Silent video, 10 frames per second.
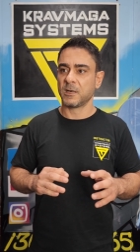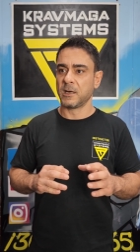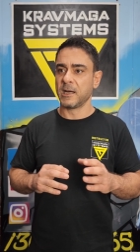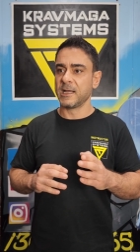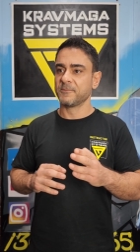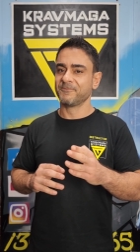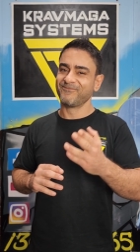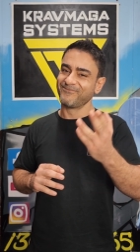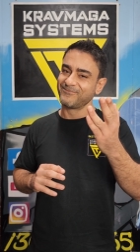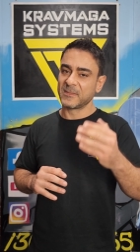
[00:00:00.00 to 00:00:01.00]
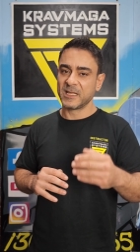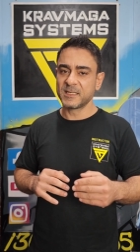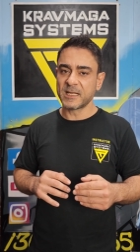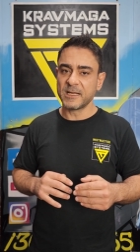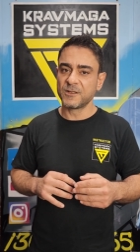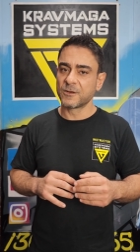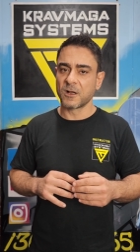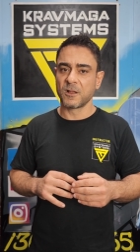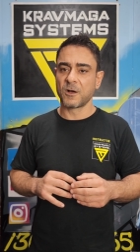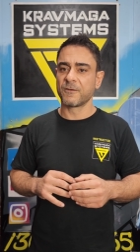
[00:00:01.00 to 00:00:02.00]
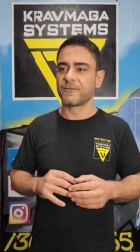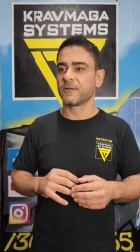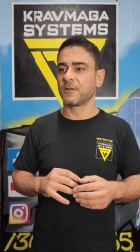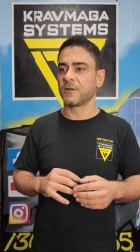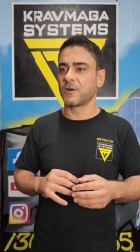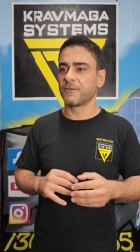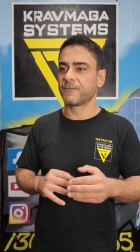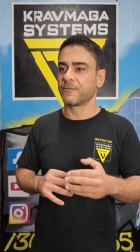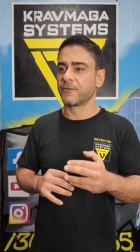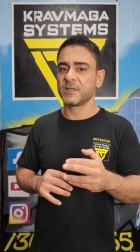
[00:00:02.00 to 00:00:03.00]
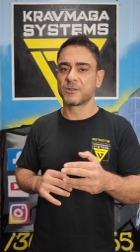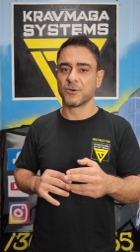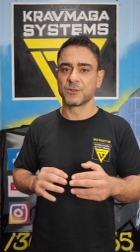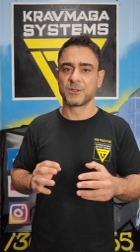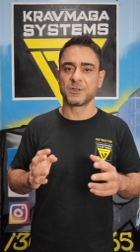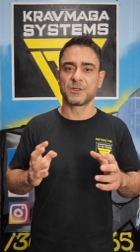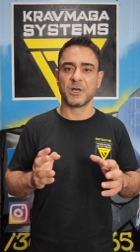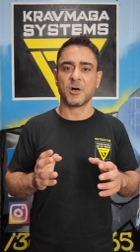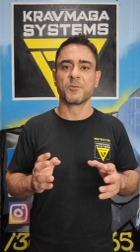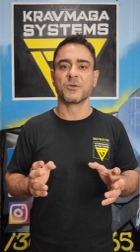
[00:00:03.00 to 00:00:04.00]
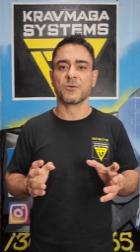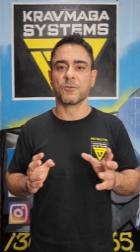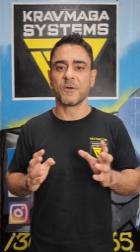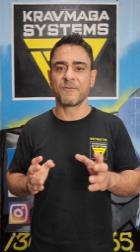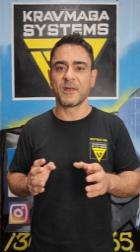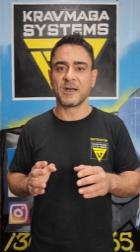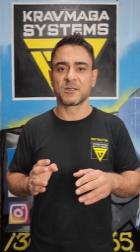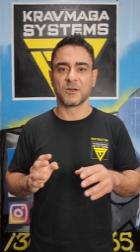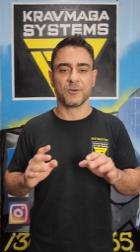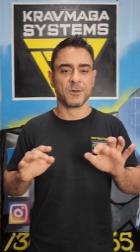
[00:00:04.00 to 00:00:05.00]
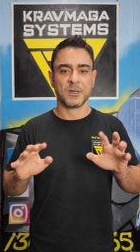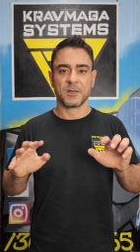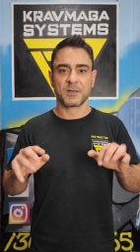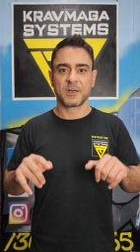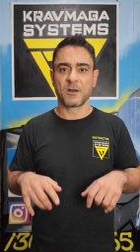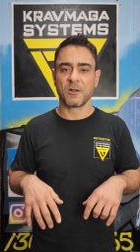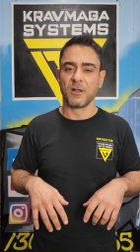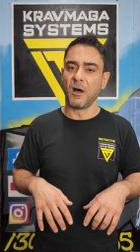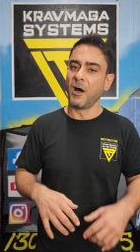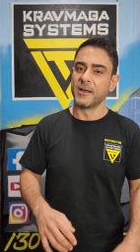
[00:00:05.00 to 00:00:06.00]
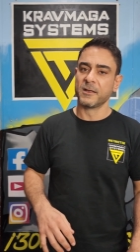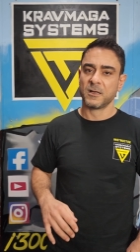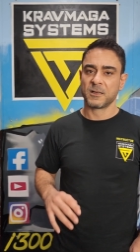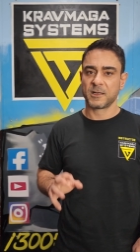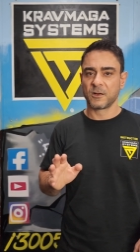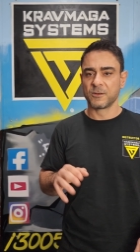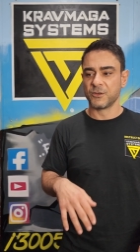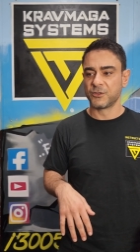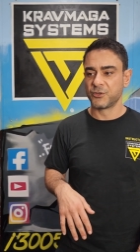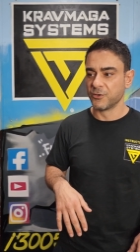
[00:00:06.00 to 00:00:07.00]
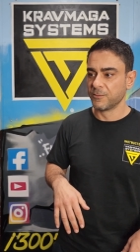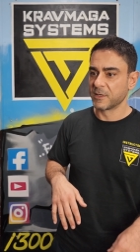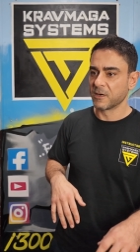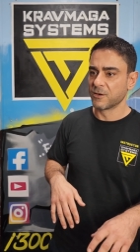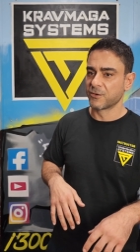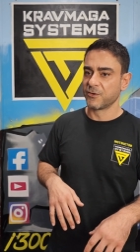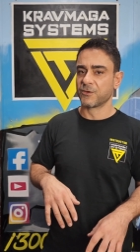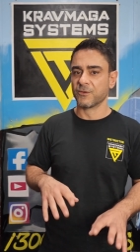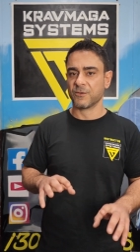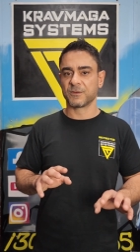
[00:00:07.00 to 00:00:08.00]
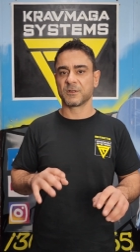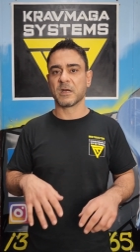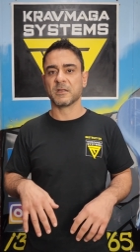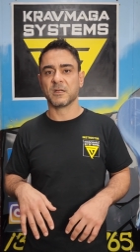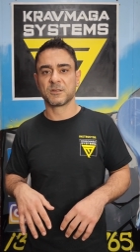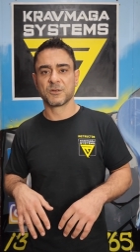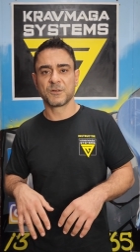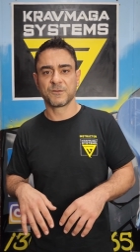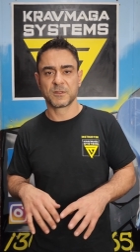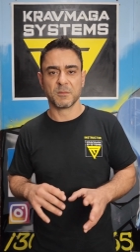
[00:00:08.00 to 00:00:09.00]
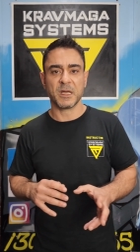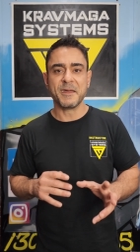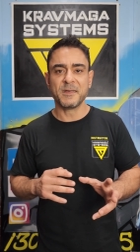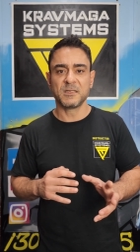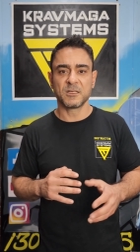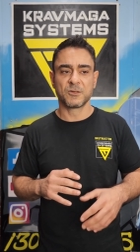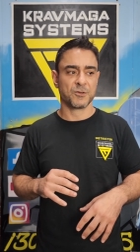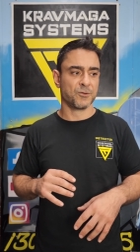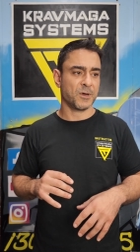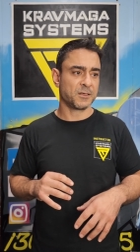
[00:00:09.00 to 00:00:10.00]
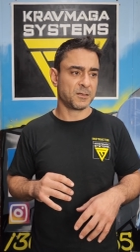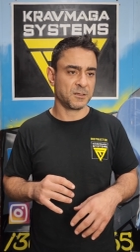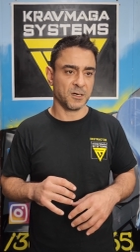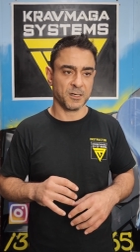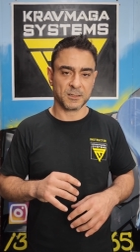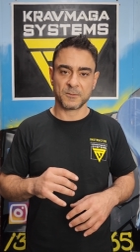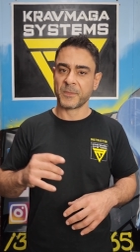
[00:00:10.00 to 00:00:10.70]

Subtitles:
And these days you've got a lot of resources to help you with that. So get online, get on YouTube, get on Google, and search for some easy to do exercises.